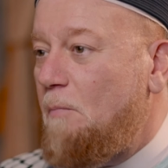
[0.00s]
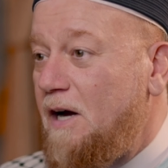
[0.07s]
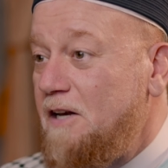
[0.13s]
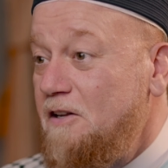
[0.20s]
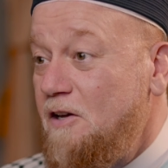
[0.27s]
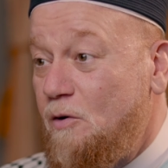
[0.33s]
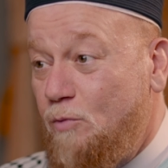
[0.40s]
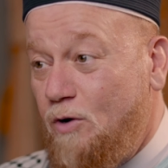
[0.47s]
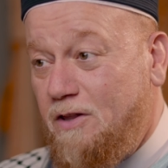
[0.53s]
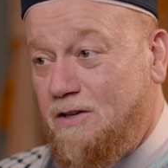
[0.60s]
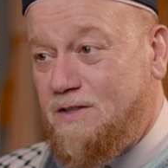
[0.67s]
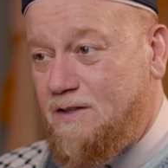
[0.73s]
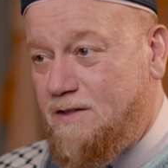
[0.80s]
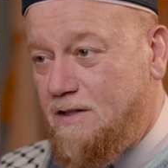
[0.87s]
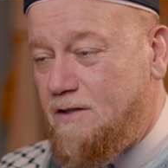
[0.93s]
My dear
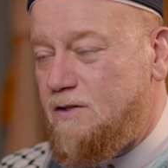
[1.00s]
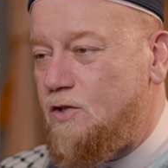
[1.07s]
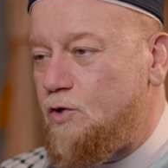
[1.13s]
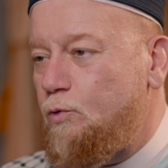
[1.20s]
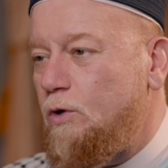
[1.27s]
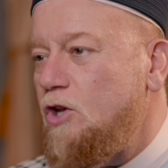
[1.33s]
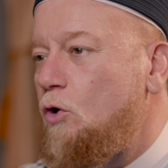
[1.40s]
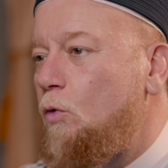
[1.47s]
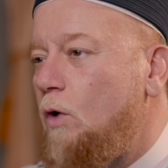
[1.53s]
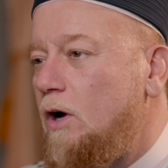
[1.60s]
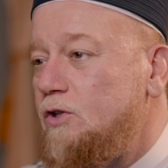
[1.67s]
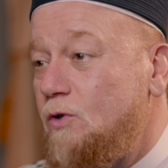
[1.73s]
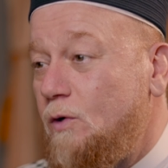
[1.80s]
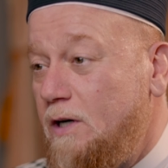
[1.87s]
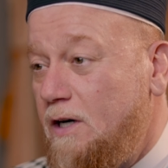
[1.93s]
brothers and sisters, when you
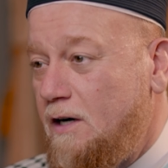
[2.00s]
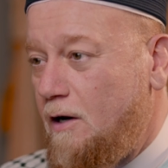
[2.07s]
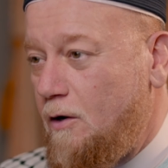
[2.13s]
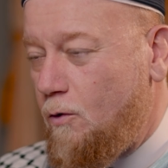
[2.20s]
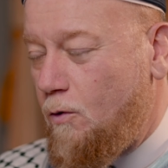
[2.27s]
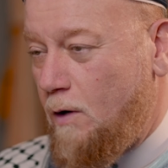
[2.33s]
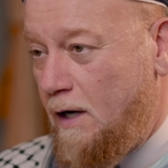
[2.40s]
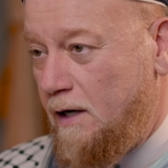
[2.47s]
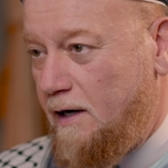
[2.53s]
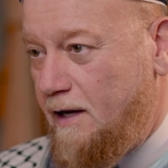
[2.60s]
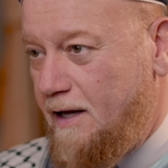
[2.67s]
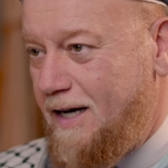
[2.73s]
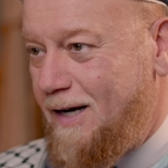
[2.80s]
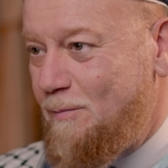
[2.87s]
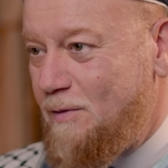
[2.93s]
want to learn Al-Qur'an
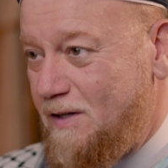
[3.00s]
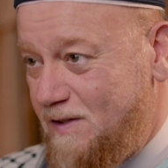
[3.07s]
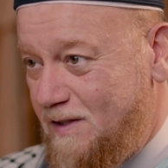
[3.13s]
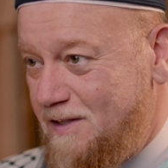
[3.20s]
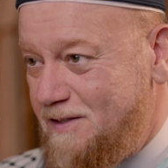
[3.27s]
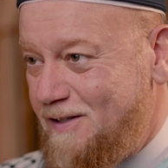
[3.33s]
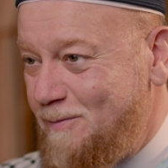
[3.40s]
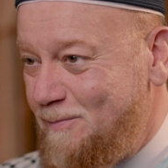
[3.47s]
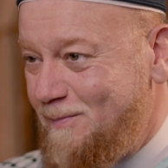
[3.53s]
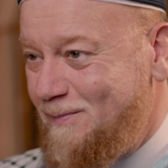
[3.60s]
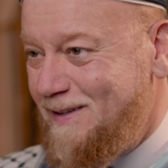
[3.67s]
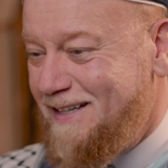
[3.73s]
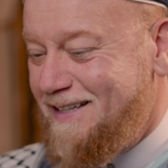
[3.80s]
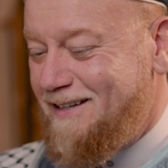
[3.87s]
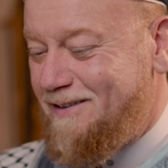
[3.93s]
Al-Kareem, the system
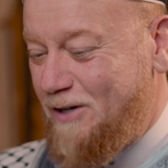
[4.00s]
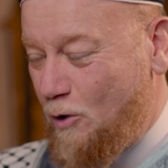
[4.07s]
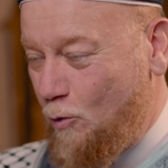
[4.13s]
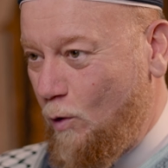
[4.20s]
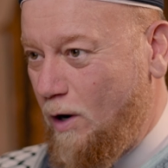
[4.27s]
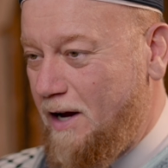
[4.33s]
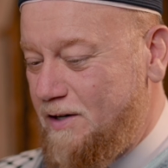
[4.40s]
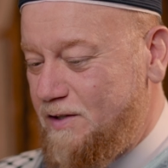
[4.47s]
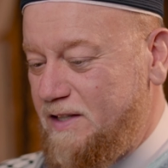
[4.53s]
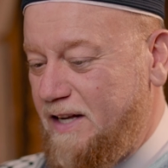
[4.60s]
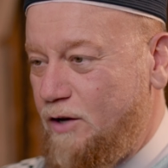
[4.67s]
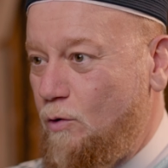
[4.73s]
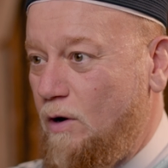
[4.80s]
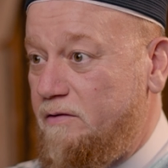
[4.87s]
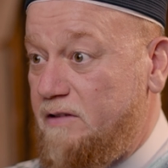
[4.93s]
requires
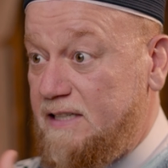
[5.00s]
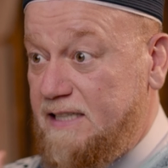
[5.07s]
that you have a